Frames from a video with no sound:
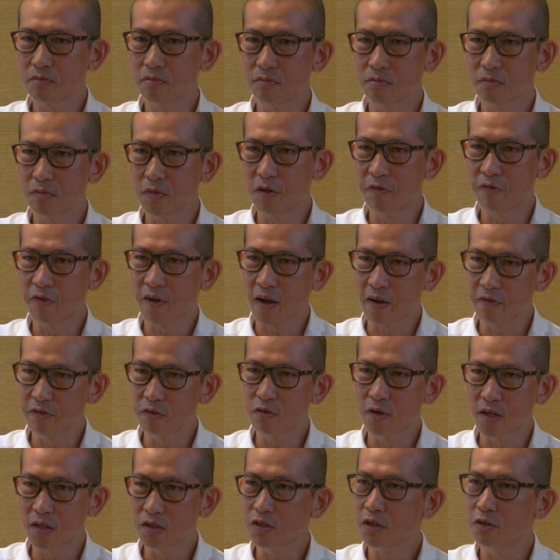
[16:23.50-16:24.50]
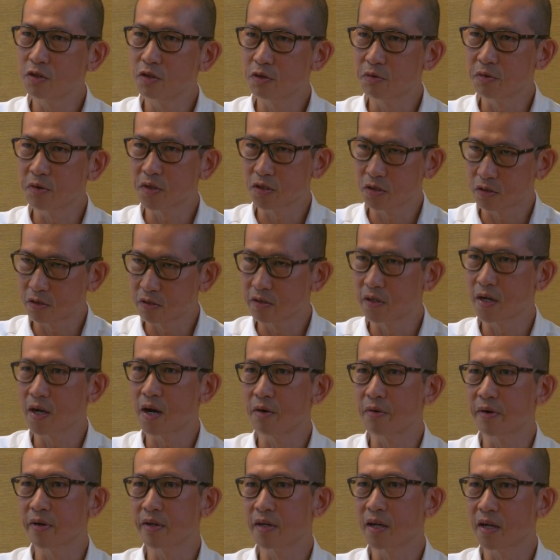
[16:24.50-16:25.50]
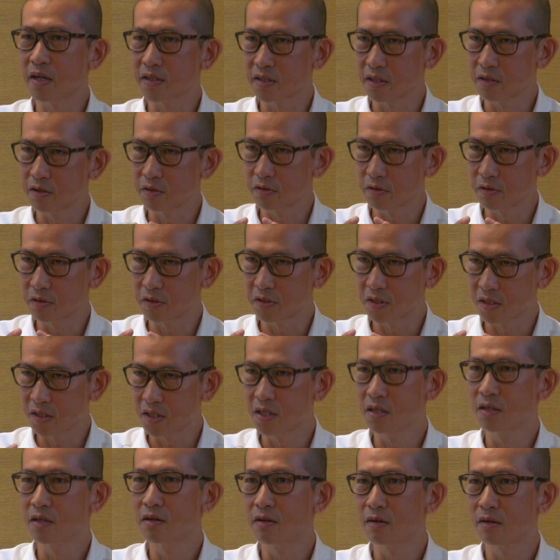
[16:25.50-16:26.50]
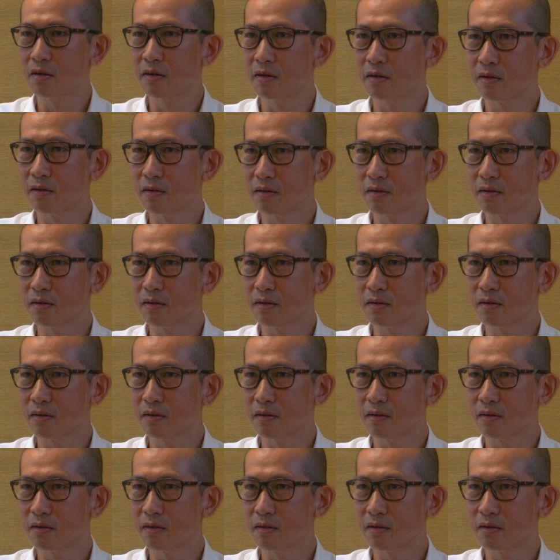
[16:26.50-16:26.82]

If I had to answer your question directly, I say the single